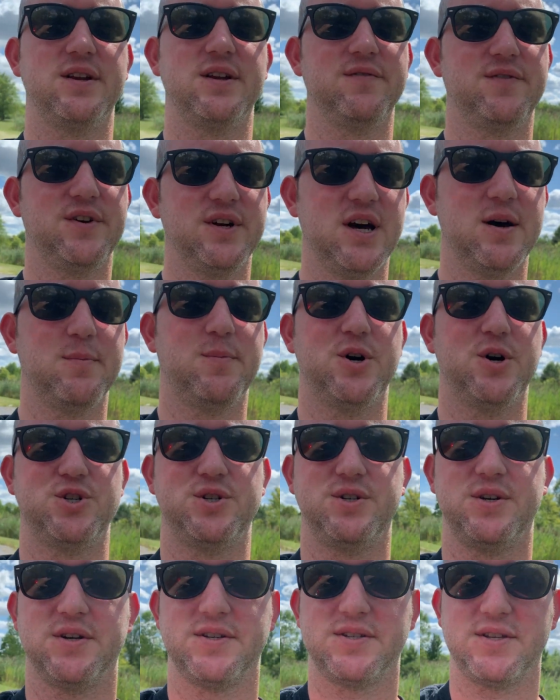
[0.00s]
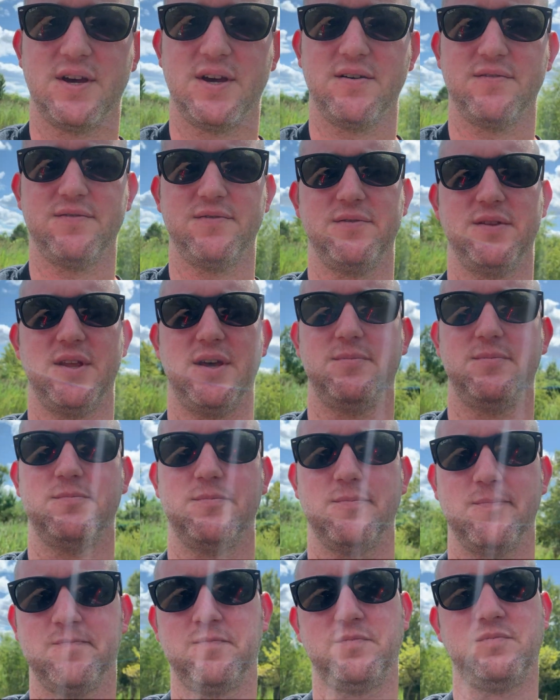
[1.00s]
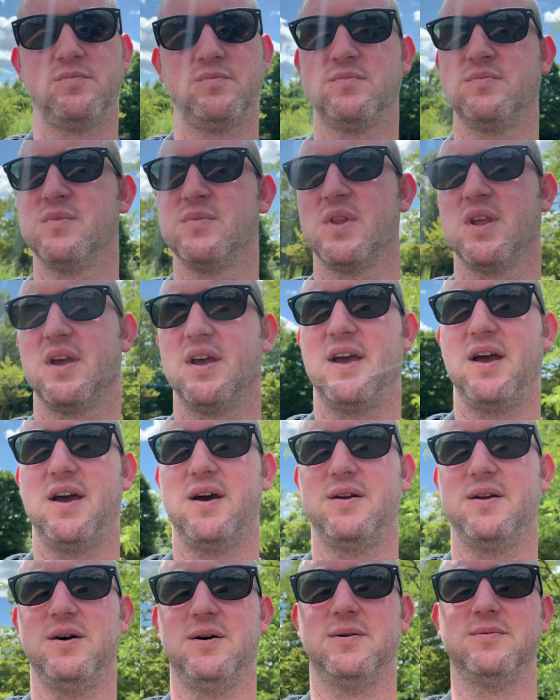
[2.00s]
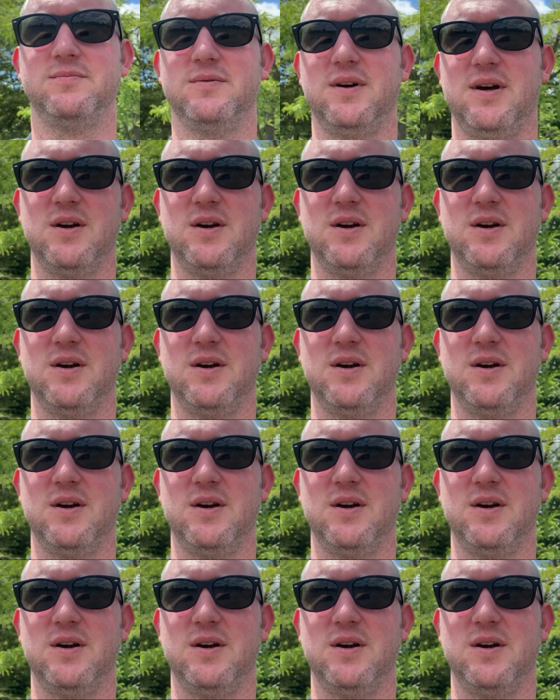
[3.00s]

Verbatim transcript: And if you're not pushing yourself, then I don't know.